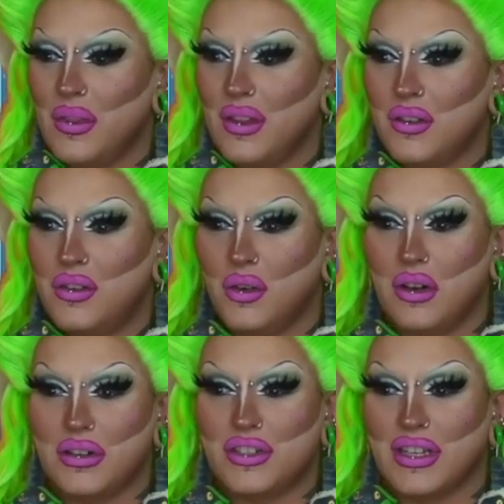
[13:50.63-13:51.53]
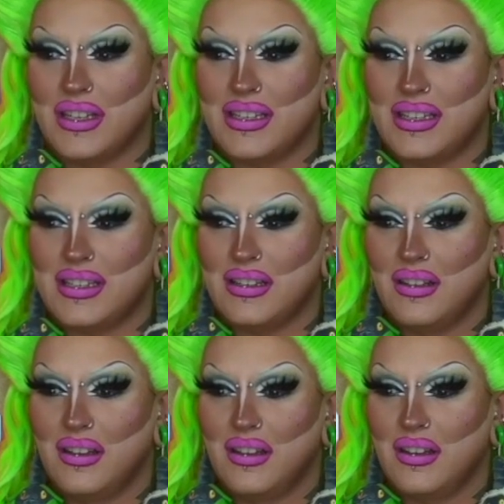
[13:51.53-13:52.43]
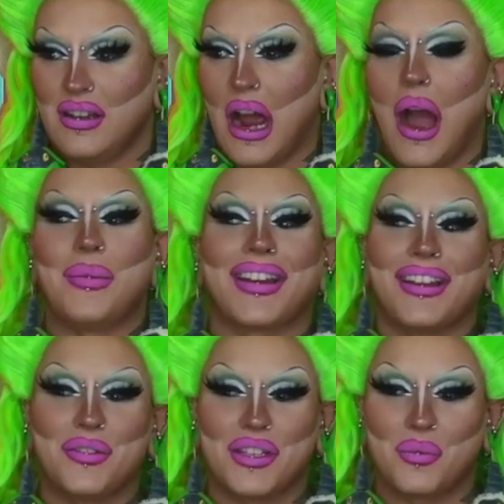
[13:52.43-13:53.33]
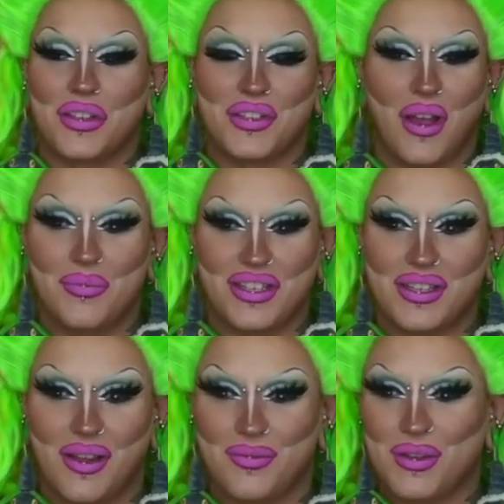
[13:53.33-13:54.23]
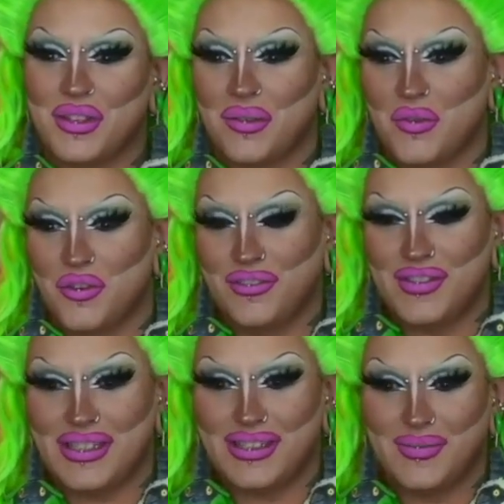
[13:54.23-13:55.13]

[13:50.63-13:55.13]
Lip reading: Gorgeous. Now, I'm not going to use this one, so I'm using moves.